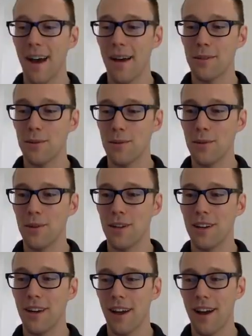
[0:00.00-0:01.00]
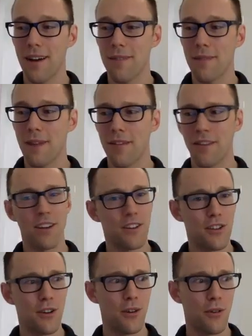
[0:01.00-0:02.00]
absolutely. I haven't done a
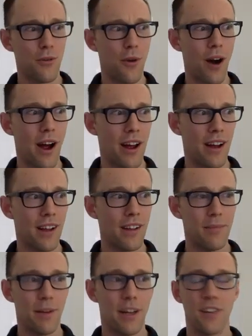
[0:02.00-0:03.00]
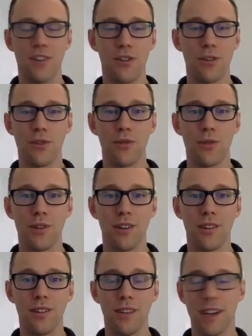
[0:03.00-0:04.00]
show in a while, but shows
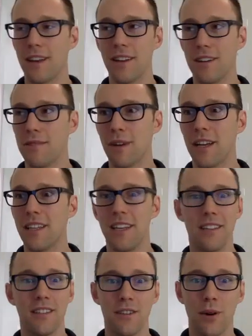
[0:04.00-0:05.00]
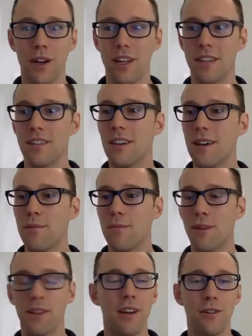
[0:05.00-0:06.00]
were like I did in my teens and 20s,
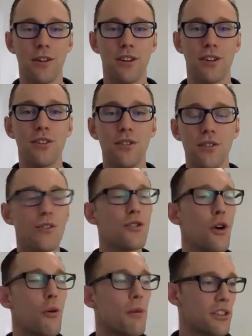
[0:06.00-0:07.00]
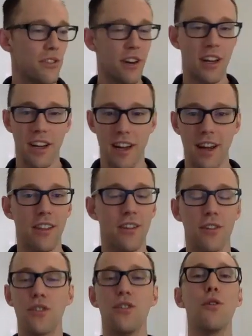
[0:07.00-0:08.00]
but they were just so much fun and
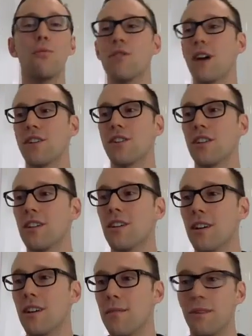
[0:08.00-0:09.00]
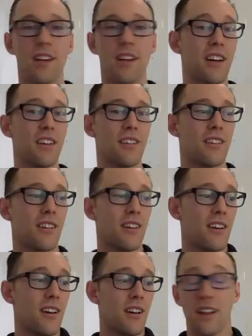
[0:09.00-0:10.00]
there's no pressure because
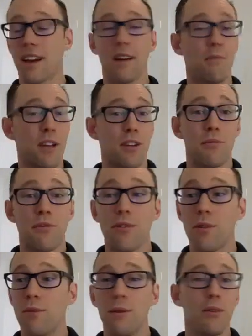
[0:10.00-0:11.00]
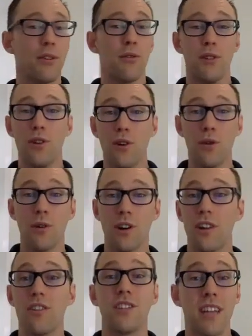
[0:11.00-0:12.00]
like I mentioned before, people don't know or
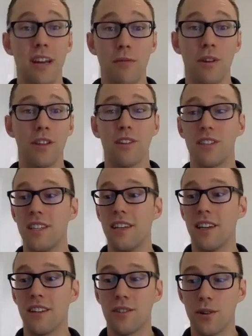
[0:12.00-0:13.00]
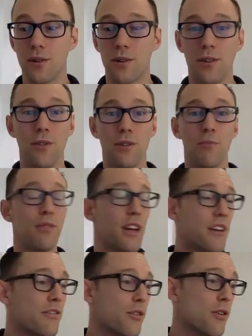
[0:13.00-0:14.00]
understand what they're seeing. So you can
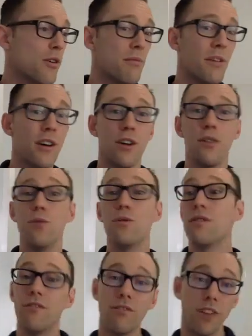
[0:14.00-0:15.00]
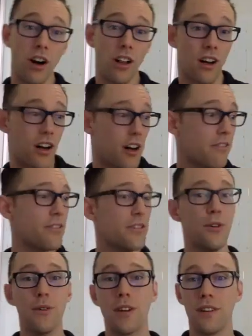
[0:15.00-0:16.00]
break form, you can fall off,
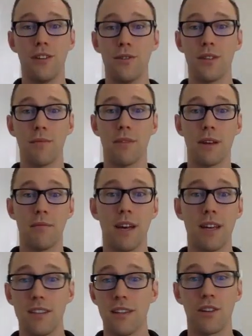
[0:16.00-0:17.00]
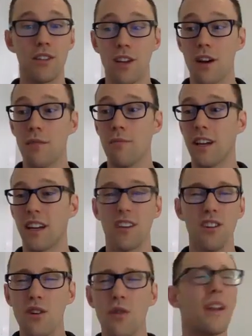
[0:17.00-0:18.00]
you can do something messy or sub, like
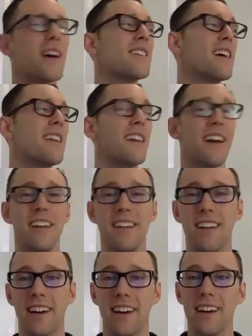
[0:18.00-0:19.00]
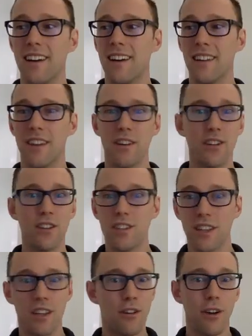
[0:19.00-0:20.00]
no one has any idea. They're just
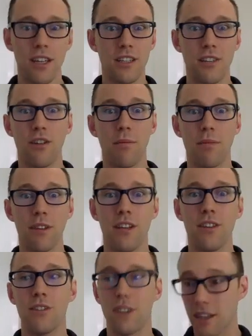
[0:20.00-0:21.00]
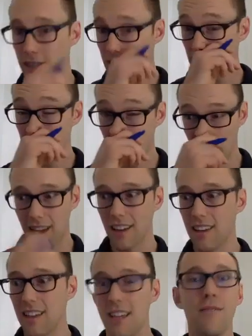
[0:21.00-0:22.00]
seeing crazy trampoline tricks.
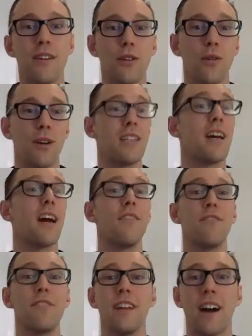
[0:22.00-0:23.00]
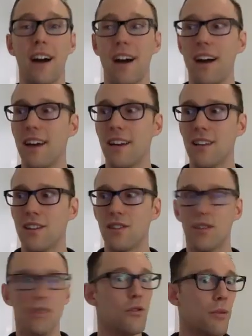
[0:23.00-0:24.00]
And even going 10 feet high is
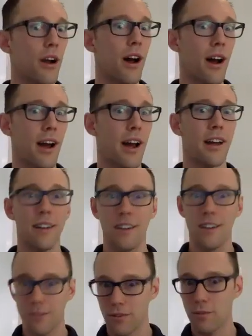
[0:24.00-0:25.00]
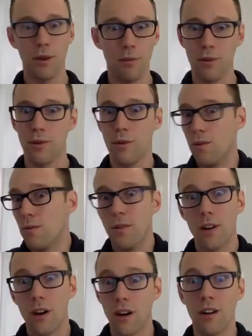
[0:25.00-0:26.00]
super high for people who
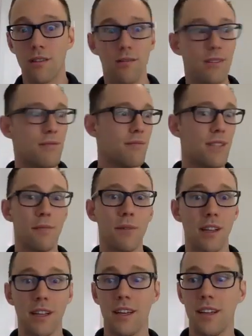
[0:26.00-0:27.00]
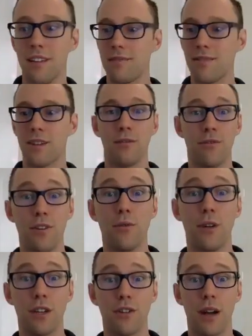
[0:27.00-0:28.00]
aren't typically,
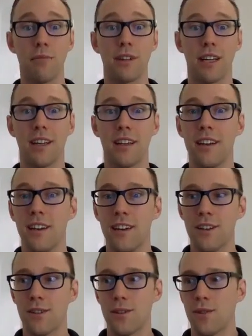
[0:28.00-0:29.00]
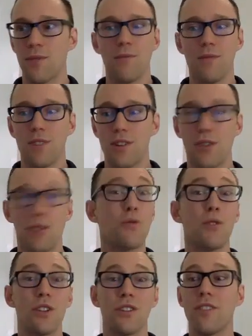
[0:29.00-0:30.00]
viewing trampoline. So shows
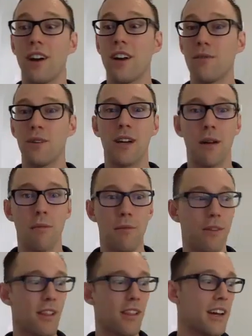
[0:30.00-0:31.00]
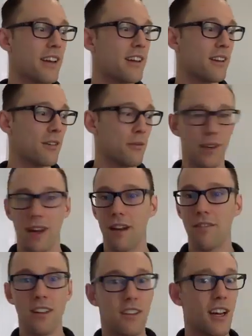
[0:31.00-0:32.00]
were just fun. We'd come up with we'd have
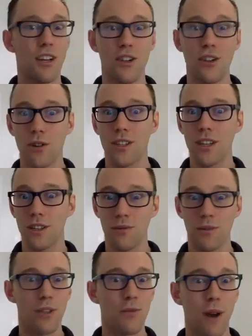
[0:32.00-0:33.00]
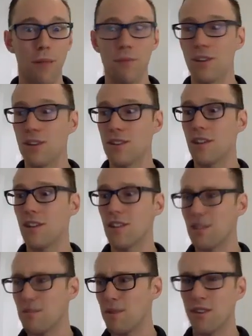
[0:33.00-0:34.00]
inside jokes as we'd swap turns out.
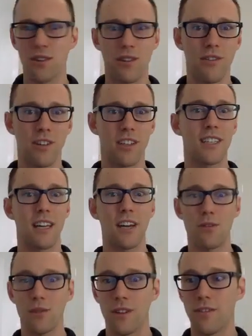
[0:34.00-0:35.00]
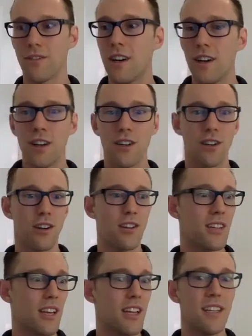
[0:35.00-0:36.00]
There'd be sort of a schedule of turns
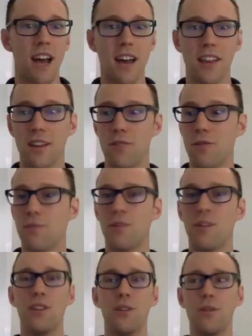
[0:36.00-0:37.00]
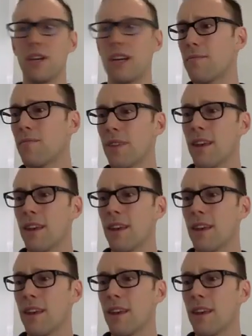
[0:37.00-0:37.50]
that each athlete would be doing.